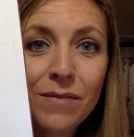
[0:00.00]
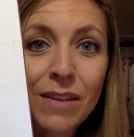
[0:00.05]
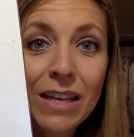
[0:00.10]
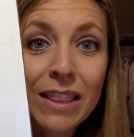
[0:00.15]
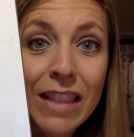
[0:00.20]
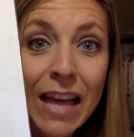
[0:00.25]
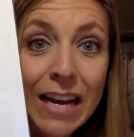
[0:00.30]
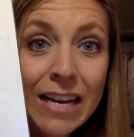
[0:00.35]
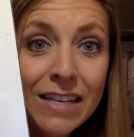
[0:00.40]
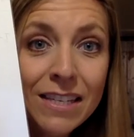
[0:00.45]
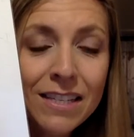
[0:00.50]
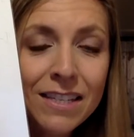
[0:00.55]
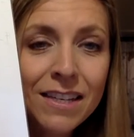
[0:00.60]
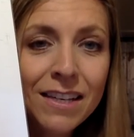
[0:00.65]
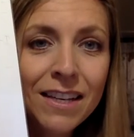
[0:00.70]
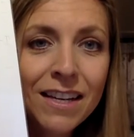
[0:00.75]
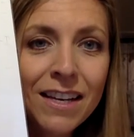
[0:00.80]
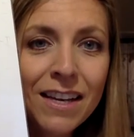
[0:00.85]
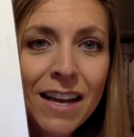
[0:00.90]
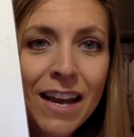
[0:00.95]
light,
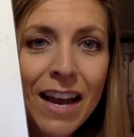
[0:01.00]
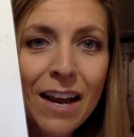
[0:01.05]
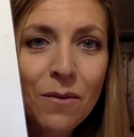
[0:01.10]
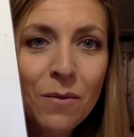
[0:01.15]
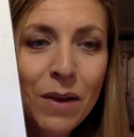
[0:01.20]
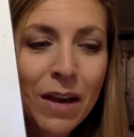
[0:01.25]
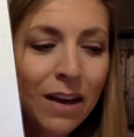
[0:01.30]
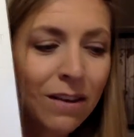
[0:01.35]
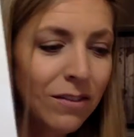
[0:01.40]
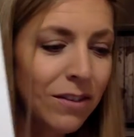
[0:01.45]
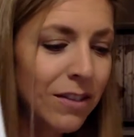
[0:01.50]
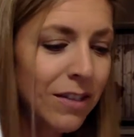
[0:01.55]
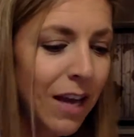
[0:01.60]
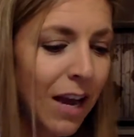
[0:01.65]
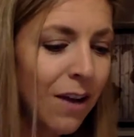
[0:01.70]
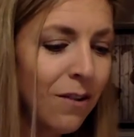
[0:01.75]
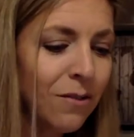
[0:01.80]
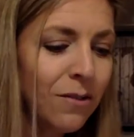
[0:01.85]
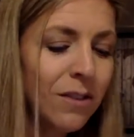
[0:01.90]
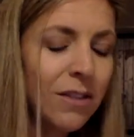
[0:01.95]
and we have
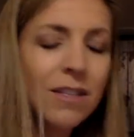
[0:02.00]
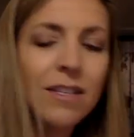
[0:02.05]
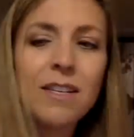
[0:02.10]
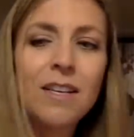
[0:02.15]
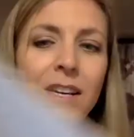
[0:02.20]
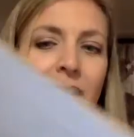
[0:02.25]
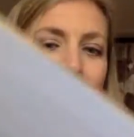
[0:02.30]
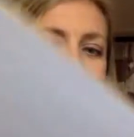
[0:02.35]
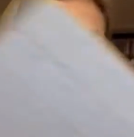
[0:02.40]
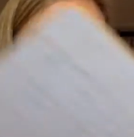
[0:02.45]
sounds,